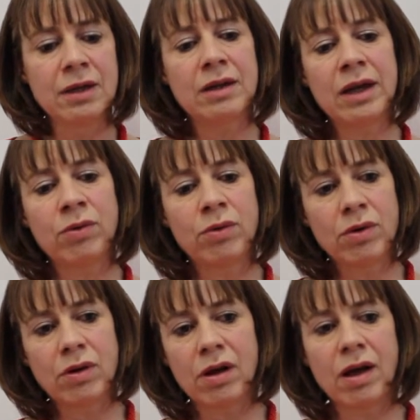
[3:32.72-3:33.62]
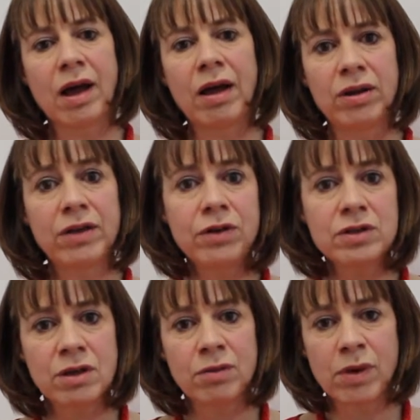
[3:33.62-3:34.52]
Now, I'll give
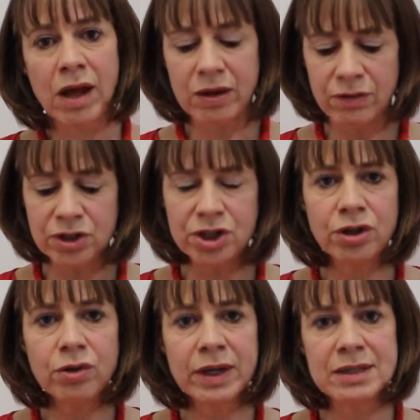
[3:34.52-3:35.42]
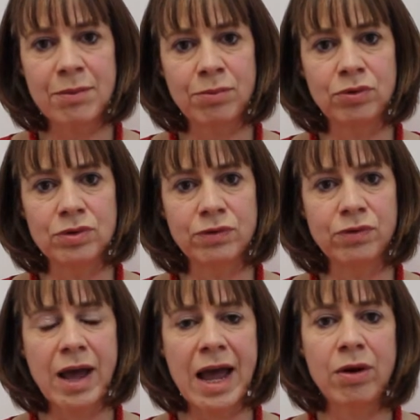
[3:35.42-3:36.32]
you two examples of
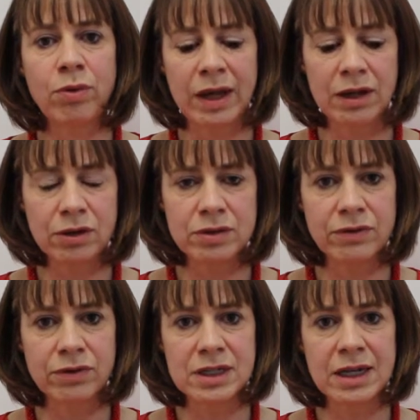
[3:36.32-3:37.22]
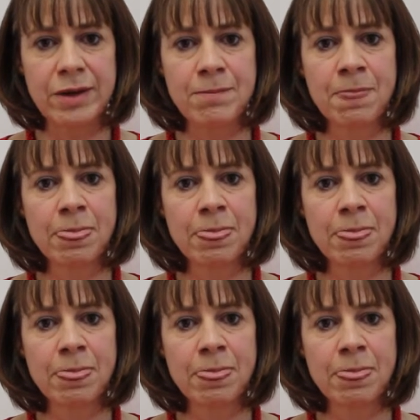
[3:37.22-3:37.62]
how inclusivity